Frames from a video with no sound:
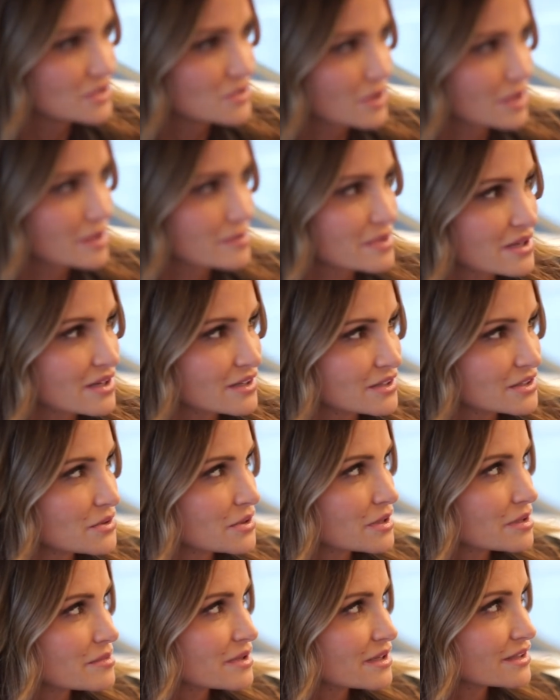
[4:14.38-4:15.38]
You want to build, you
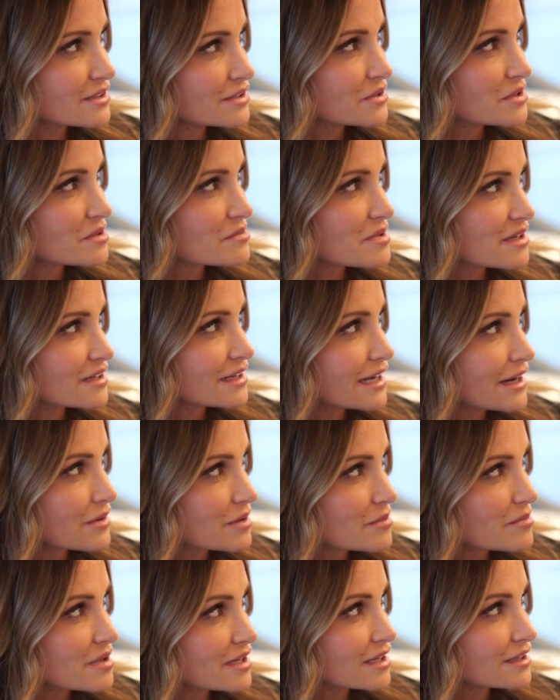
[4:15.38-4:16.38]
want to build, you want to build. I
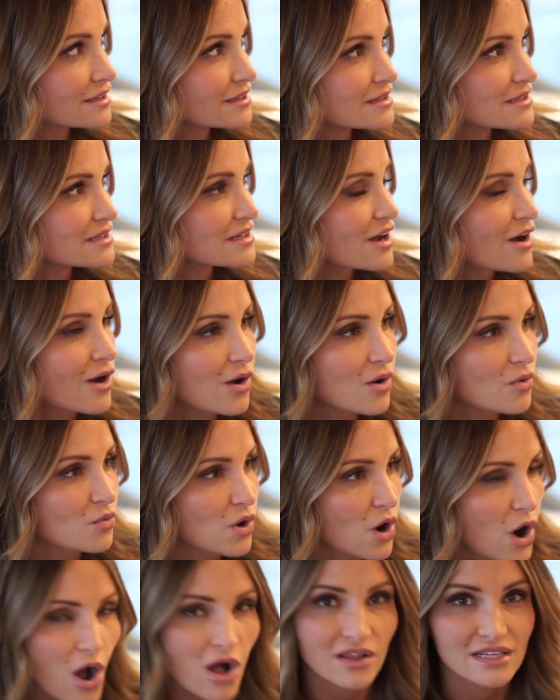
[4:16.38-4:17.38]
want to build.
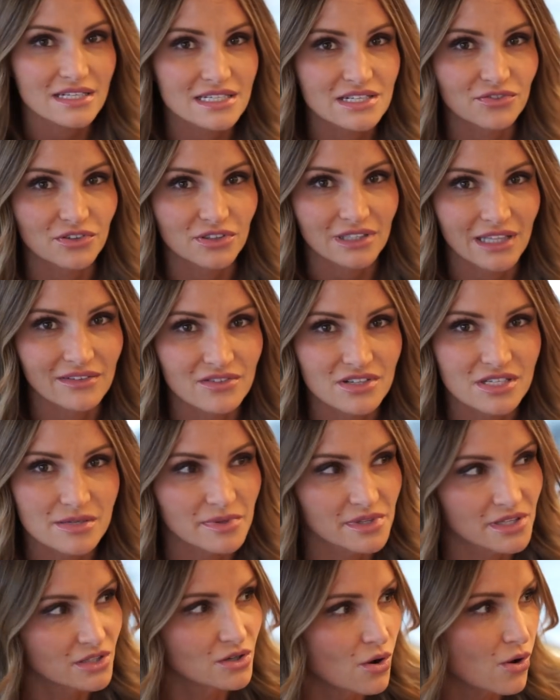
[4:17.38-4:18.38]
We're all at different levels,
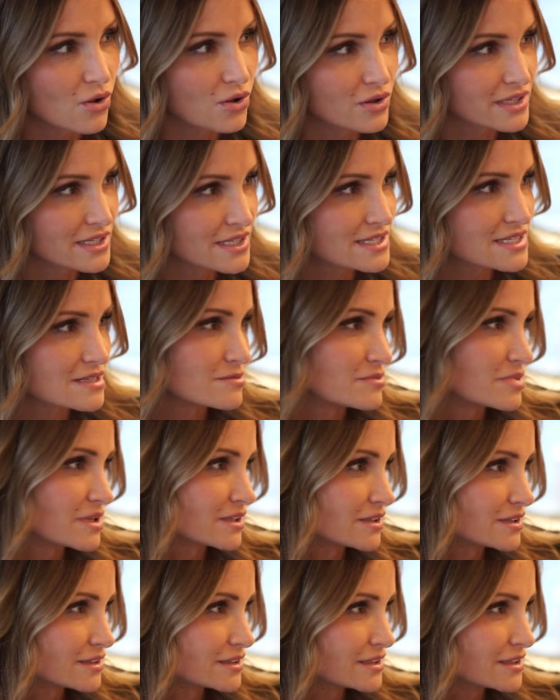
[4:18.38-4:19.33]
but the goal is to build